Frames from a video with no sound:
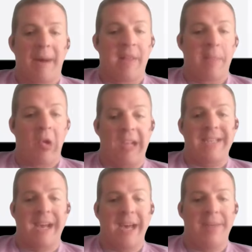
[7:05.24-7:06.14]
down by the
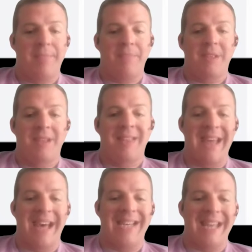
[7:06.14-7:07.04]
market type.
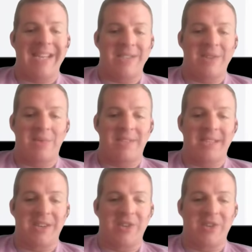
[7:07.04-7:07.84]
That takes those